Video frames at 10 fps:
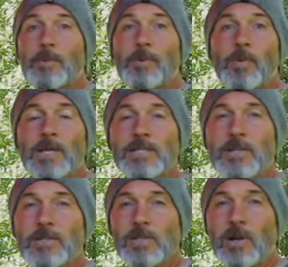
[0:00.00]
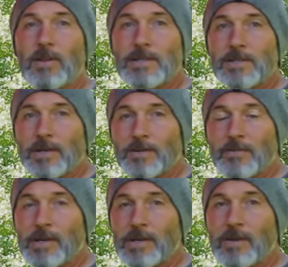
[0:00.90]
a couple of ways to install these on your
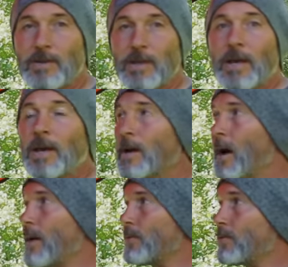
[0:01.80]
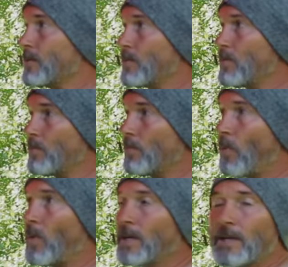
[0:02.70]
vehicle, either
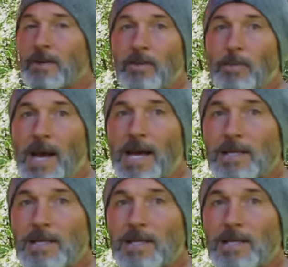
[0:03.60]
pointing to the back,